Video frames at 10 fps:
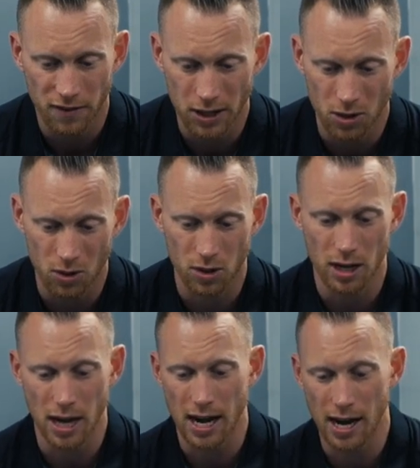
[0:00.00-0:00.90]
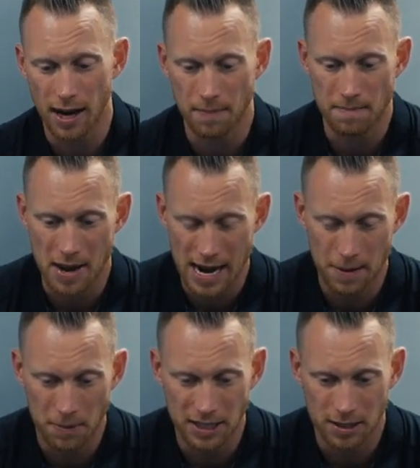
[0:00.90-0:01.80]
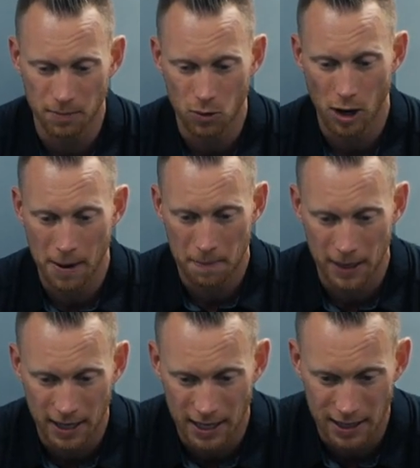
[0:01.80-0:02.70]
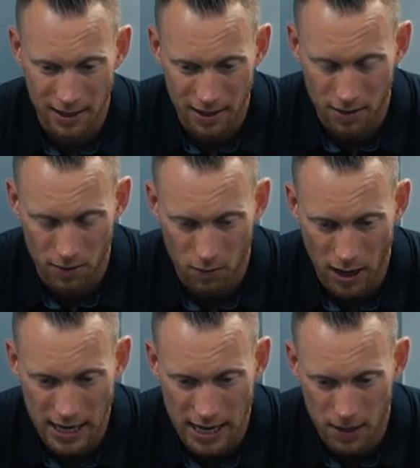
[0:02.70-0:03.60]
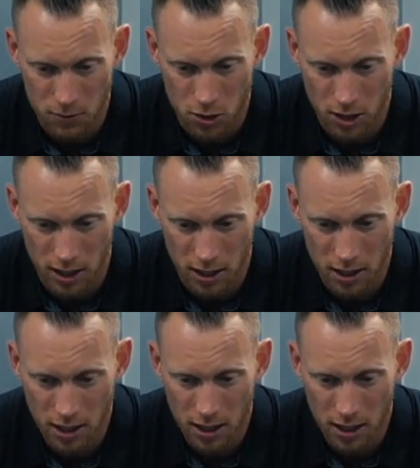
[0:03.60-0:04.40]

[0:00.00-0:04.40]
feel uh, maybe some cramping in the right hamstring.